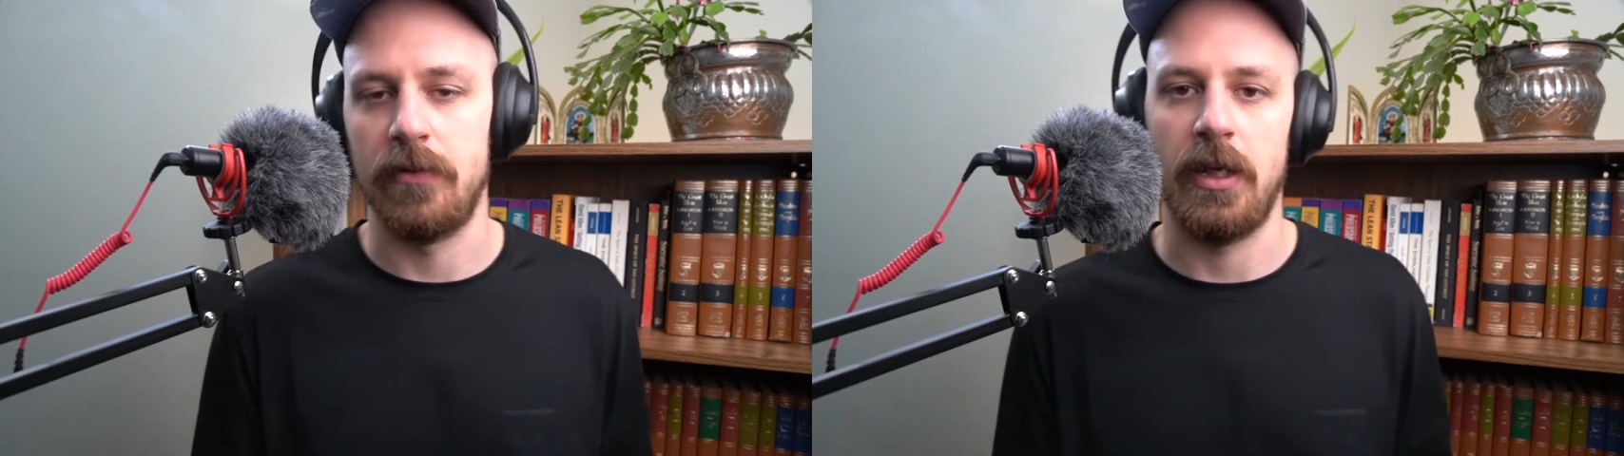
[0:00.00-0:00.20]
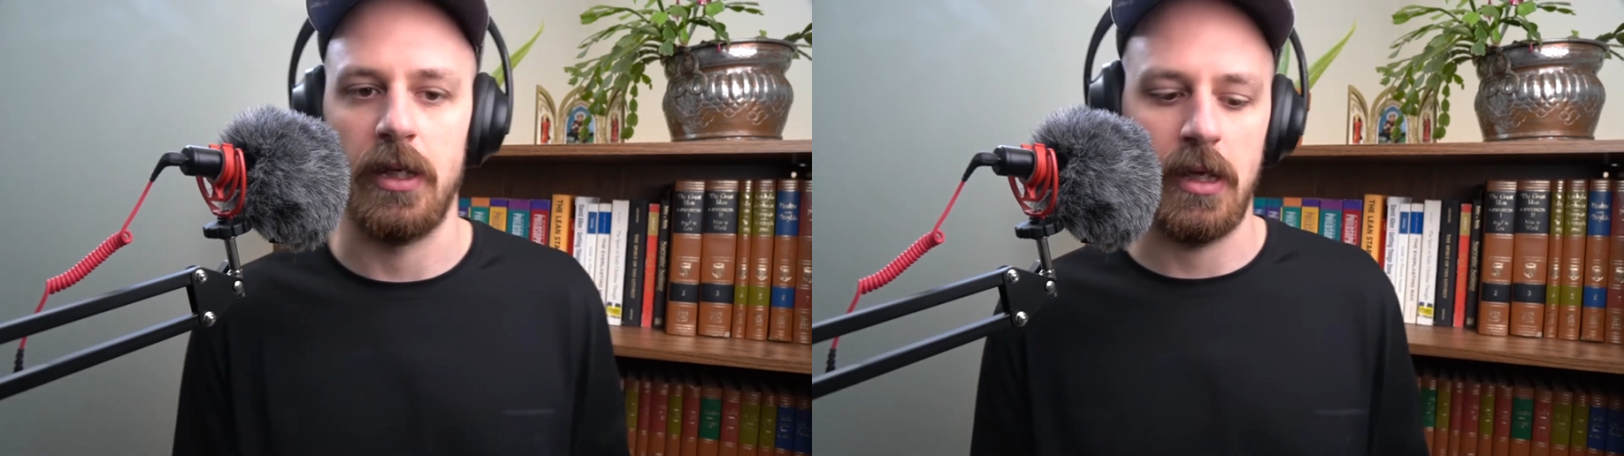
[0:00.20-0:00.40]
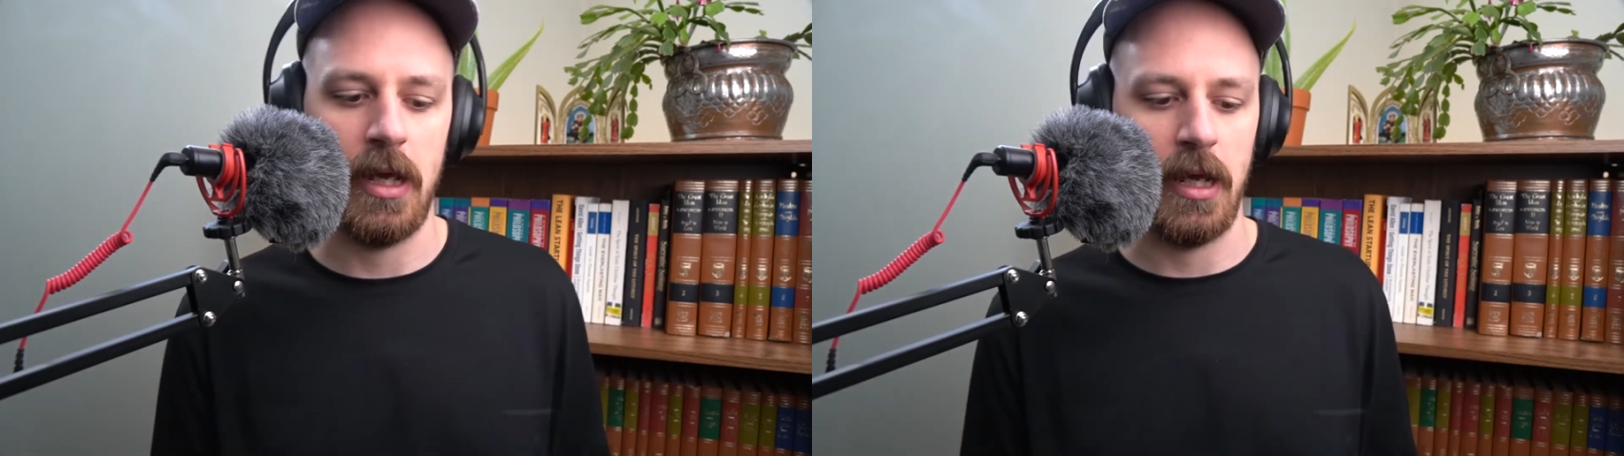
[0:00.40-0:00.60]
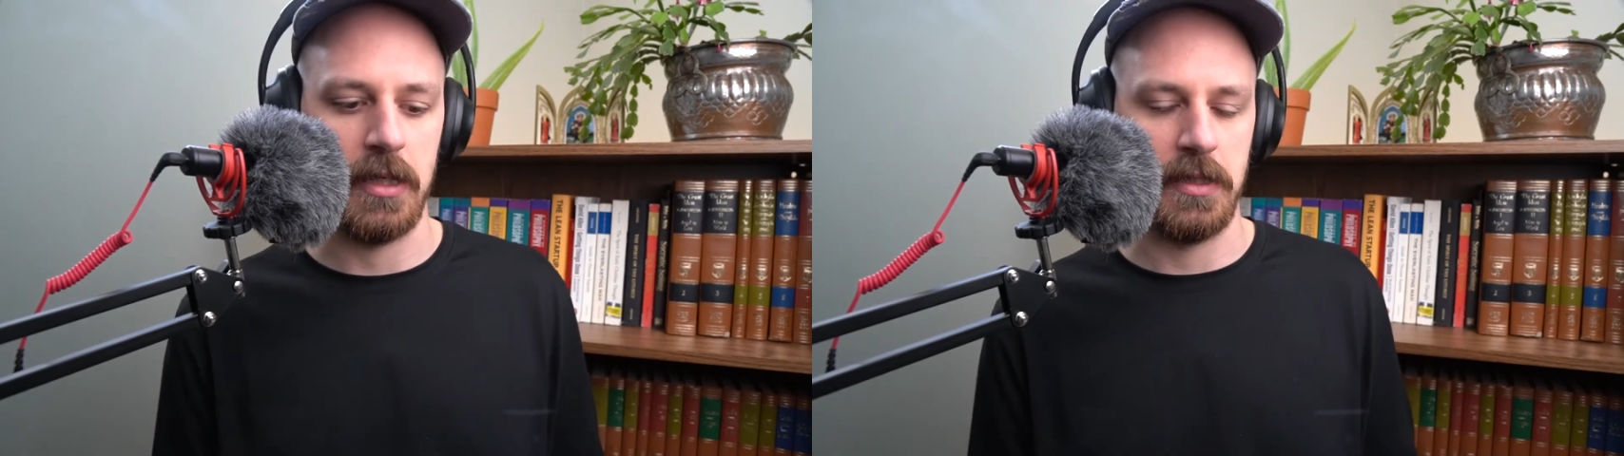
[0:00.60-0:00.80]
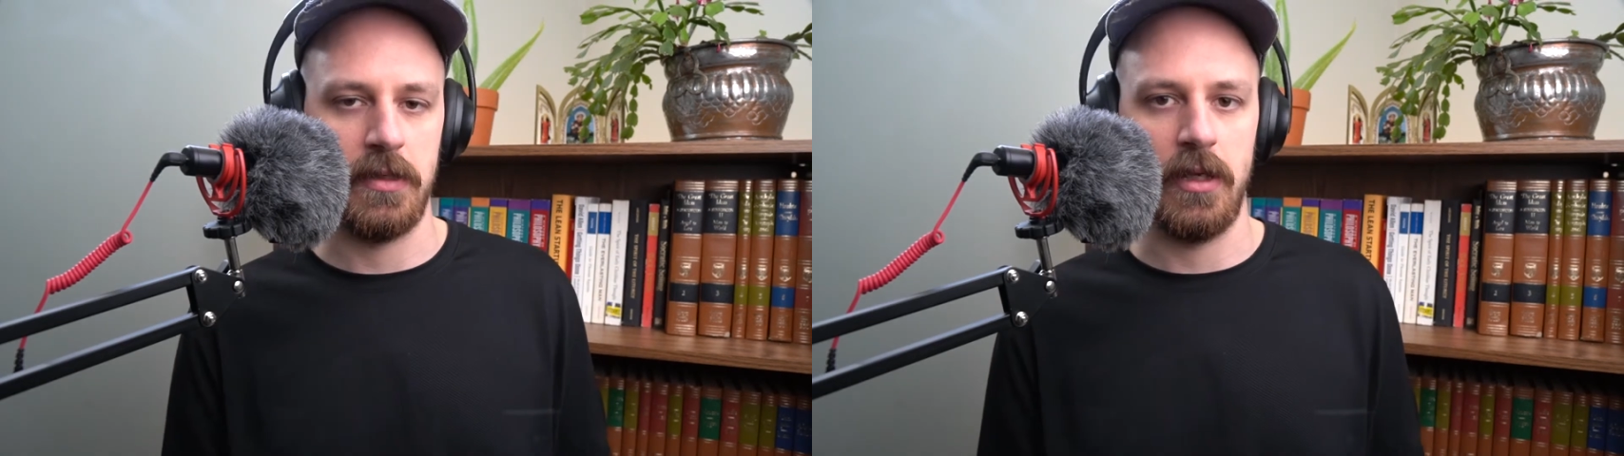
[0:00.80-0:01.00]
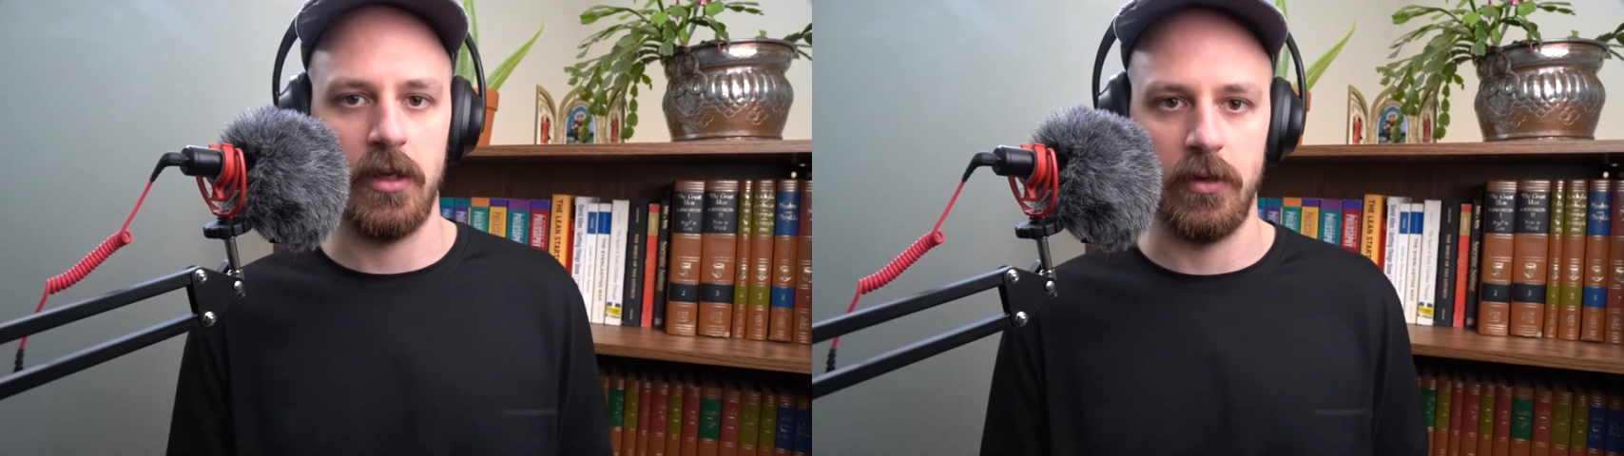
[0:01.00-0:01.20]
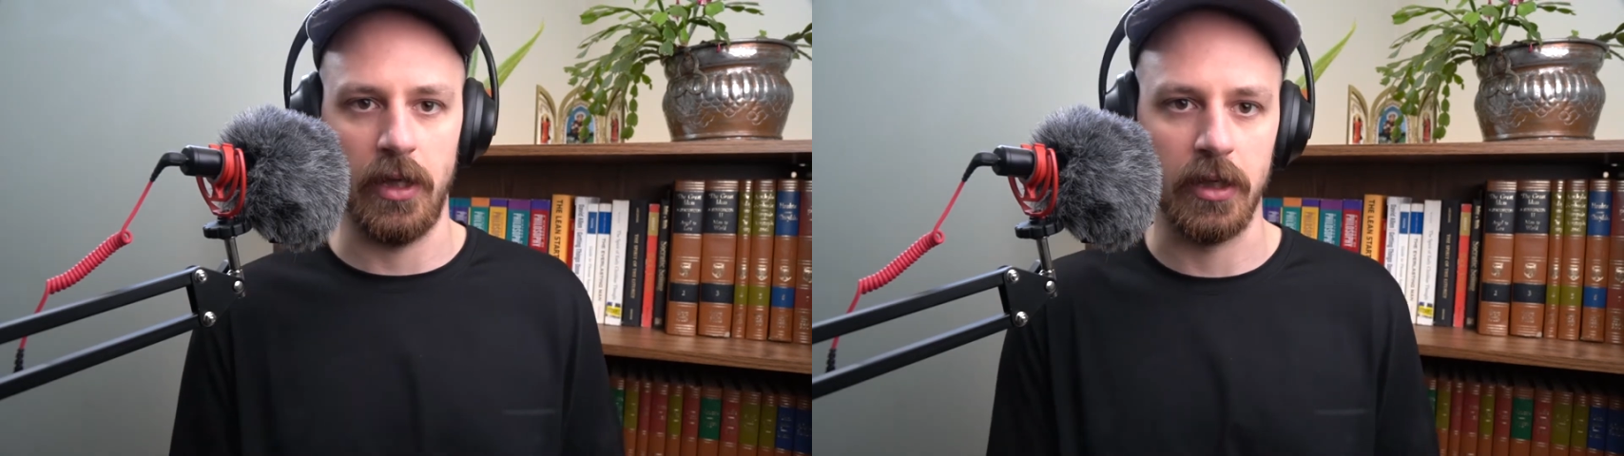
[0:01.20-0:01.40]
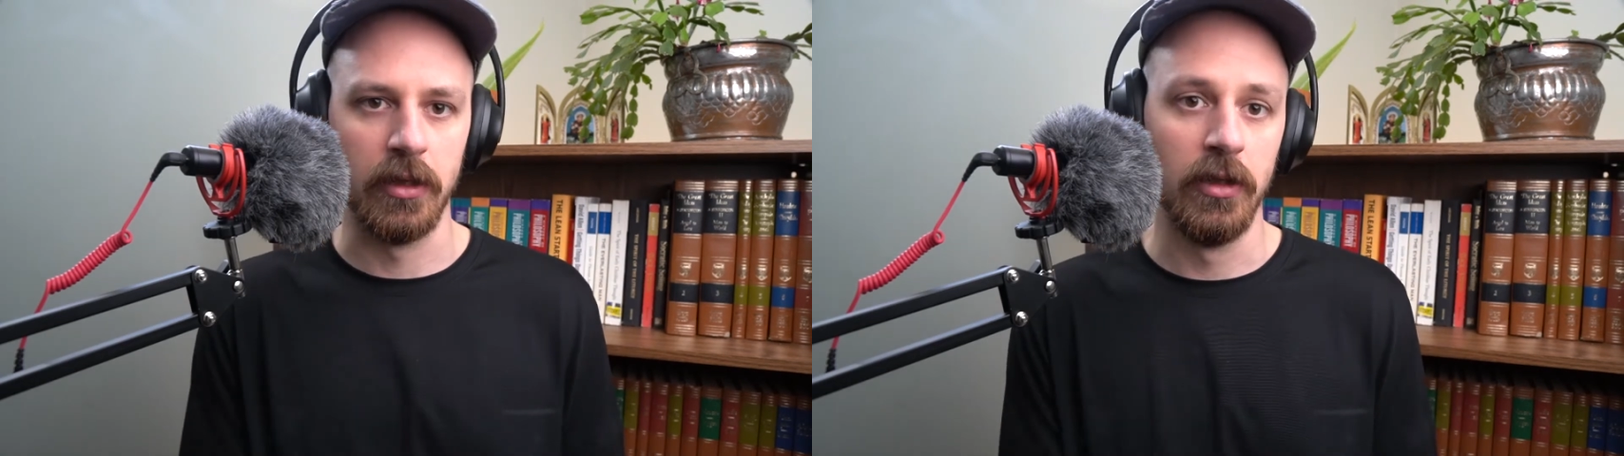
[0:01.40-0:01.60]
that has internet,